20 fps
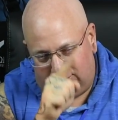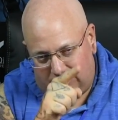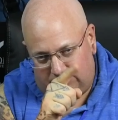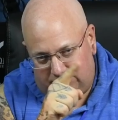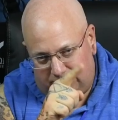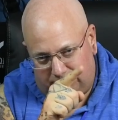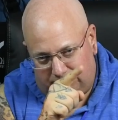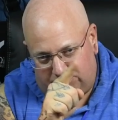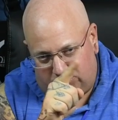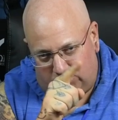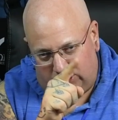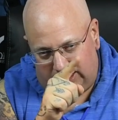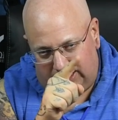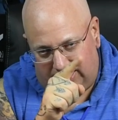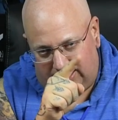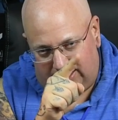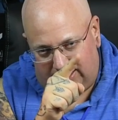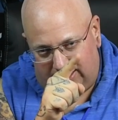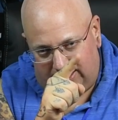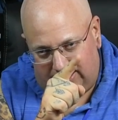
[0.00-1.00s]
Uh,
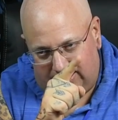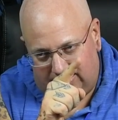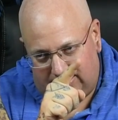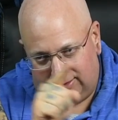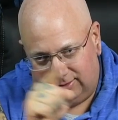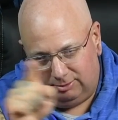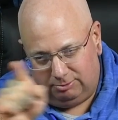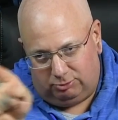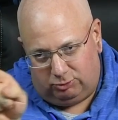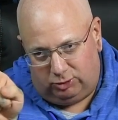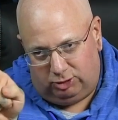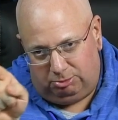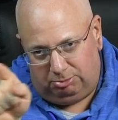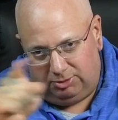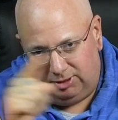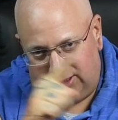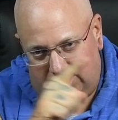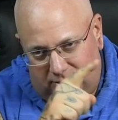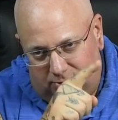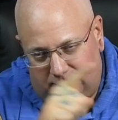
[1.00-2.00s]
point A,
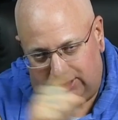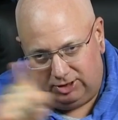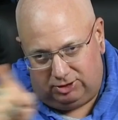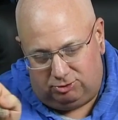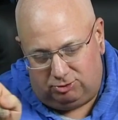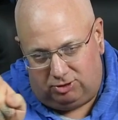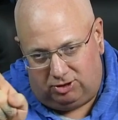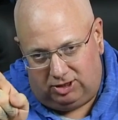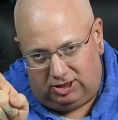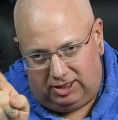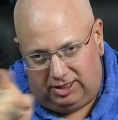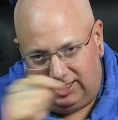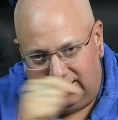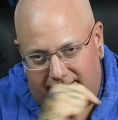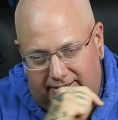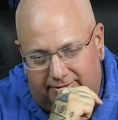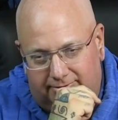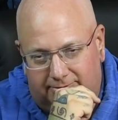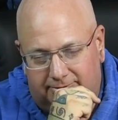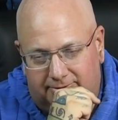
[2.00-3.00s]
point B, we're going to draw a
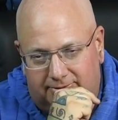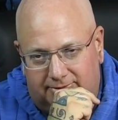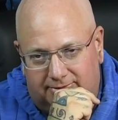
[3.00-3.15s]
line.